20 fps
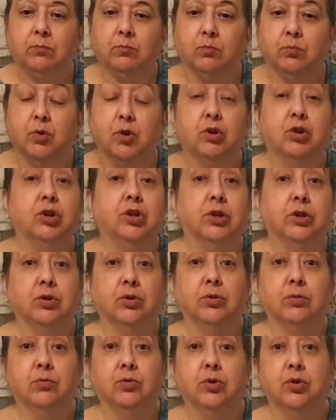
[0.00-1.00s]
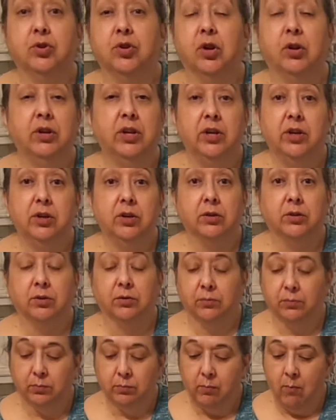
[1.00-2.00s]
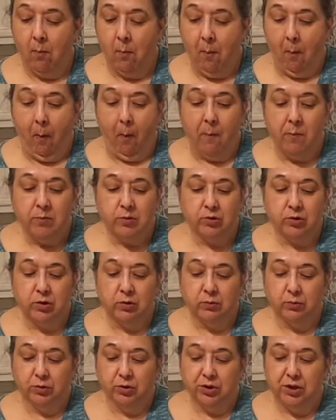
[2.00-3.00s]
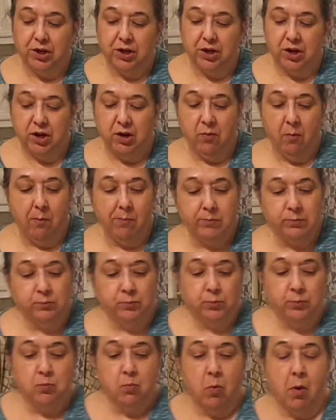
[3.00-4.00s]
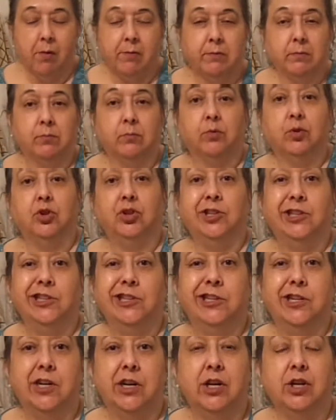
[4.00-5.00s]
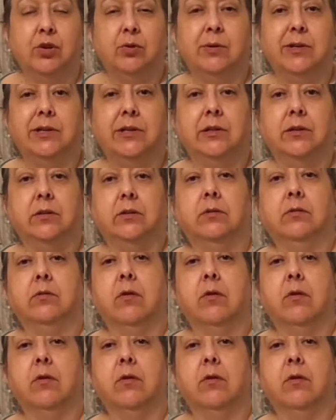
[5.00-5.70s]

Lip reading: they're cooked. They're totally cooked. So we're eating dehydrated